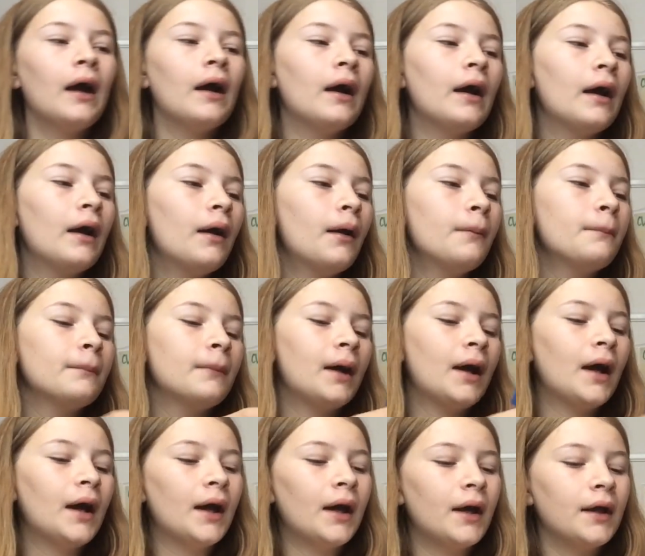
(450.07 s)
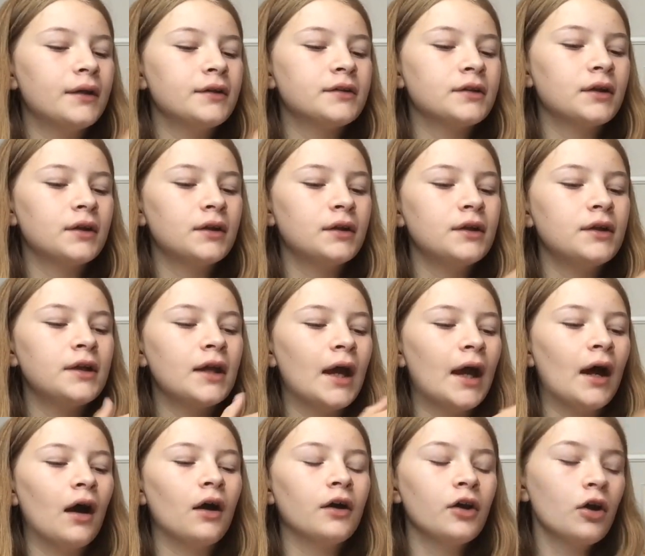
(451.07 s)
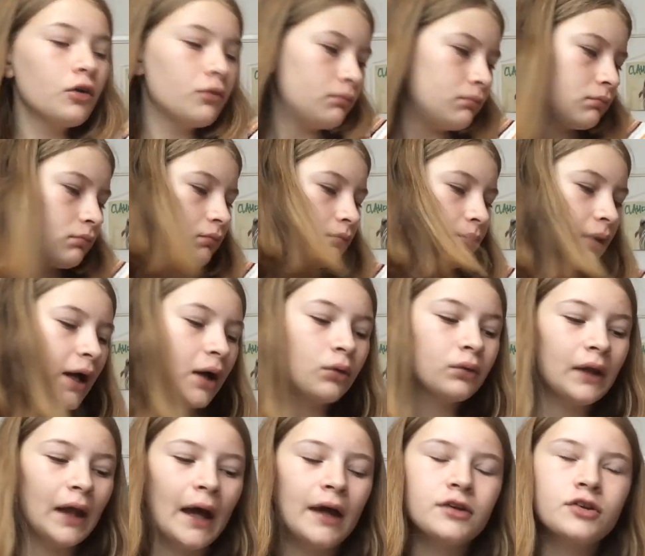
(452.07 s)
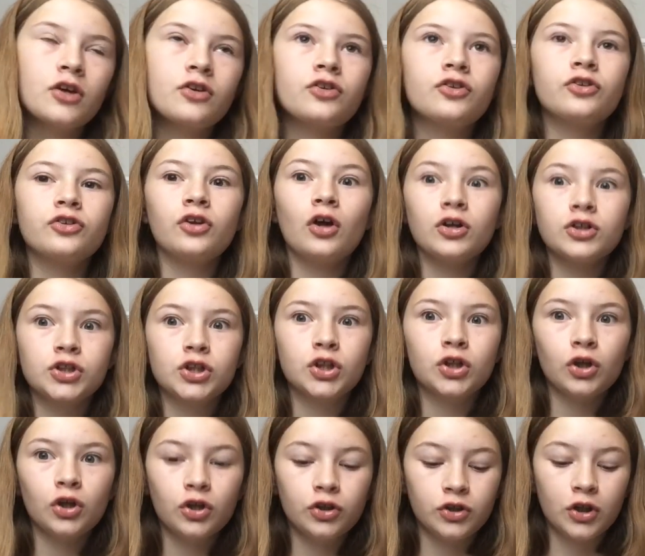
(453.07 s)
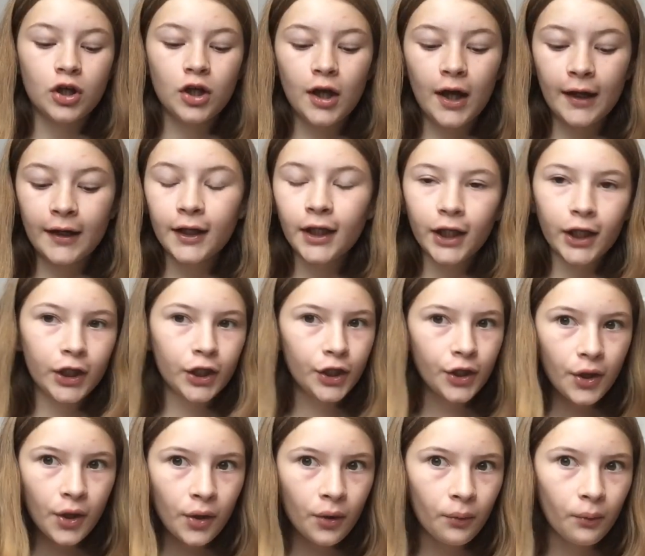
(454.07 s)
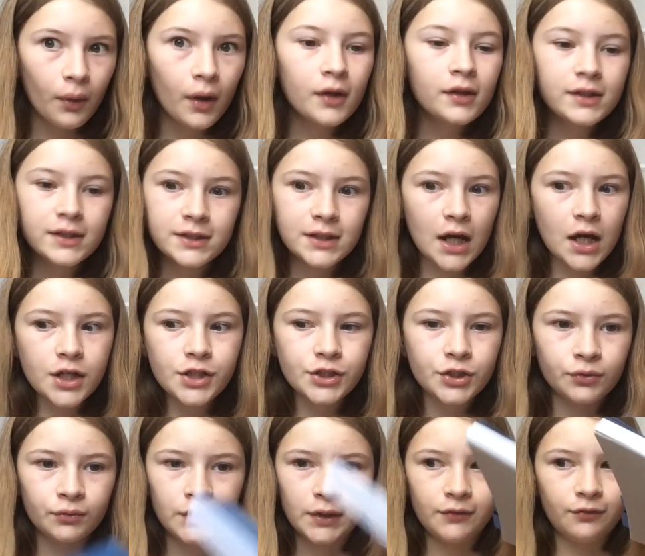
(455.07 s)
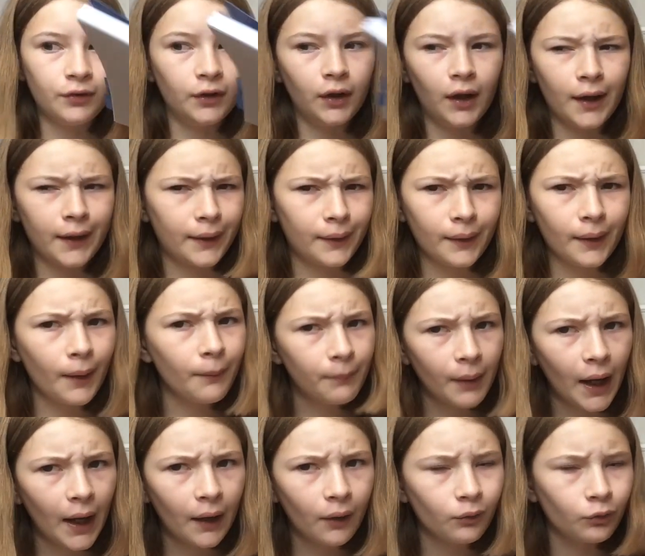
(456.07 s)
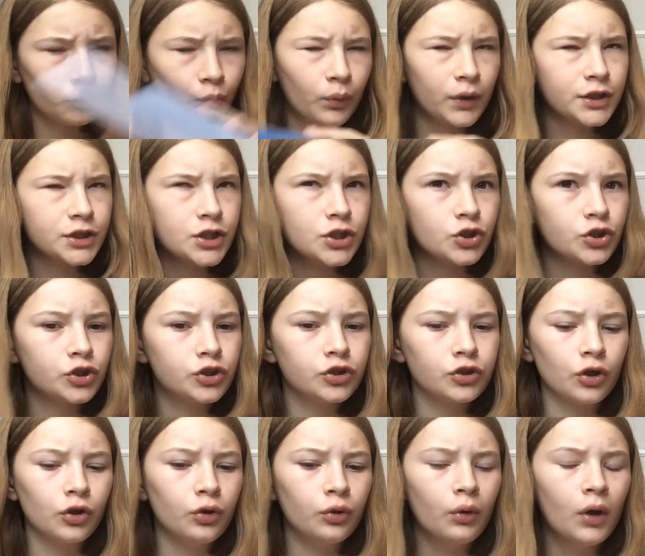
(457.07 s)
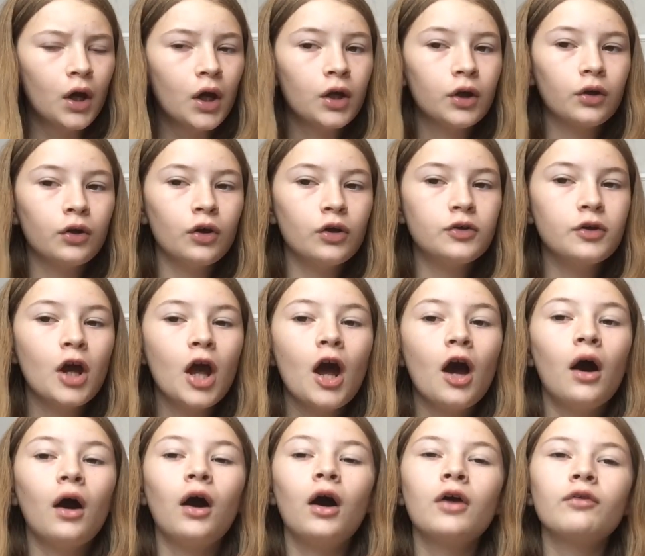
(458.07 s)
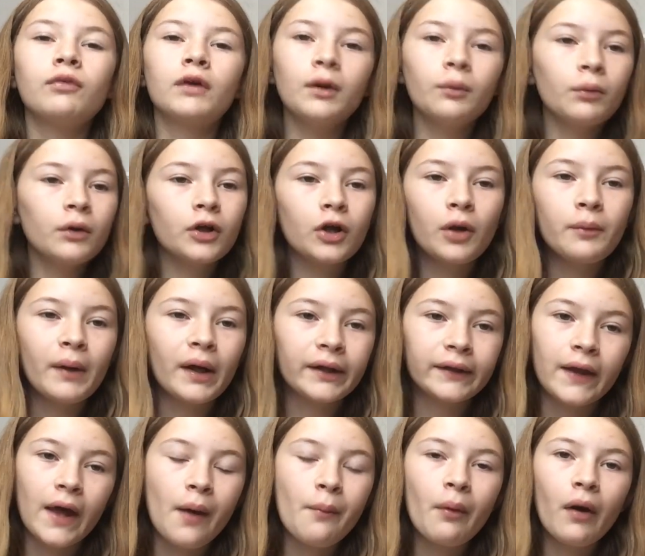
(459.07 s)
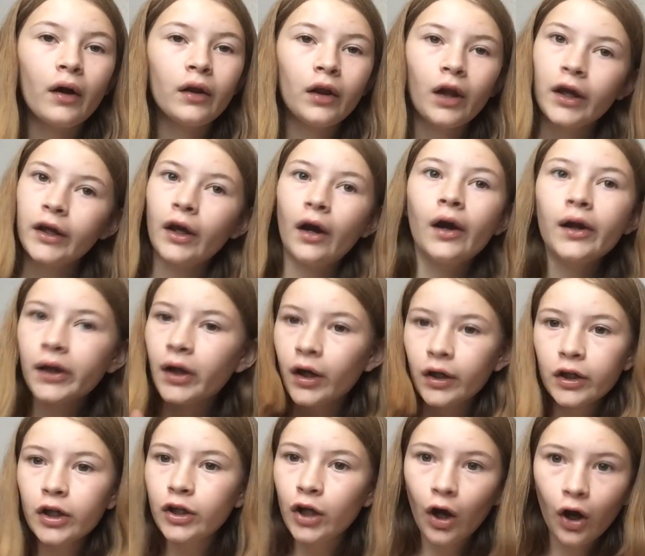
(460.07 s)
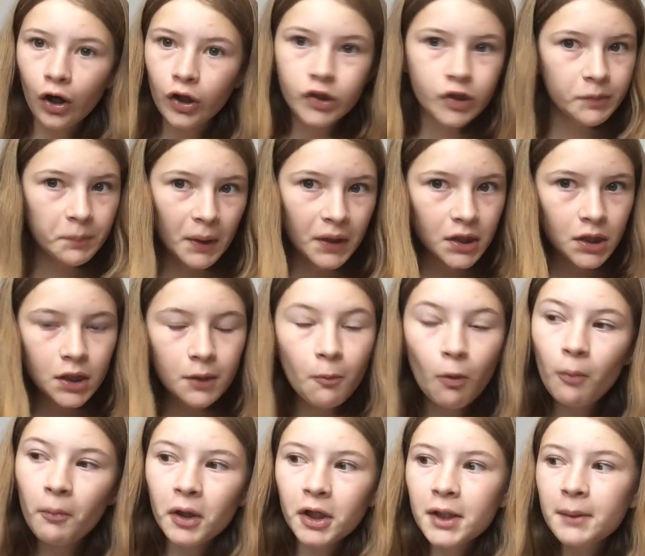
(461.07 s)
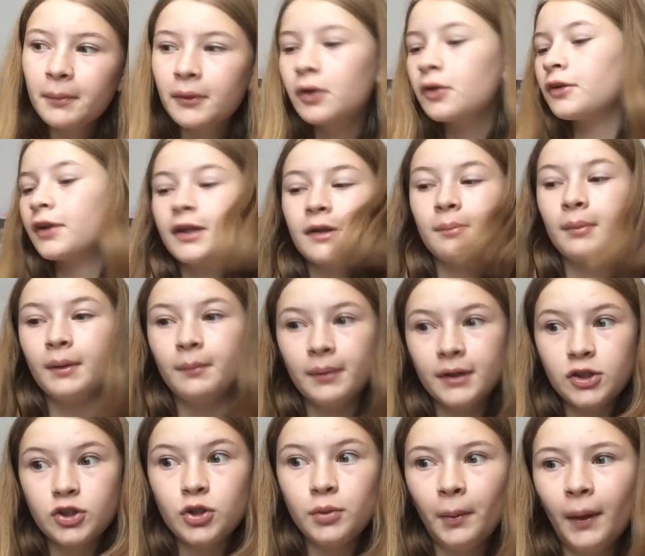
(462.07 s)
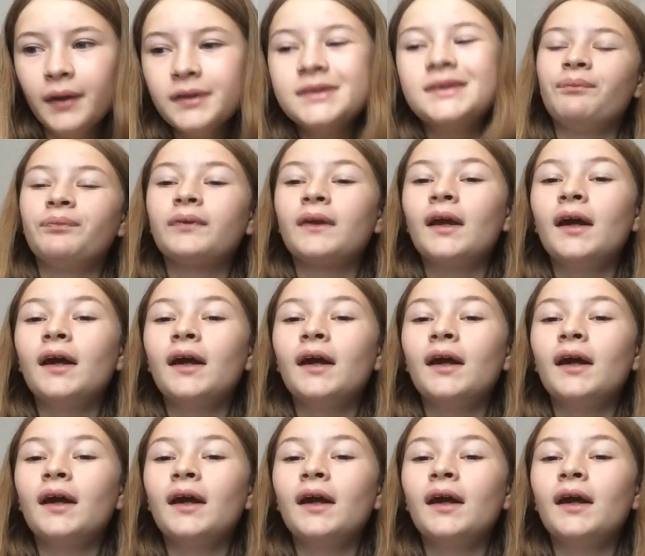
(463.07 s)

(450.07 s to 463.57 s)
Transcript: And yeah, I know Poundland are such good and cute stationery for like £1, which is so good. I really want to go back there, but like, I kind of can't spend any more money because I spend a bit too much.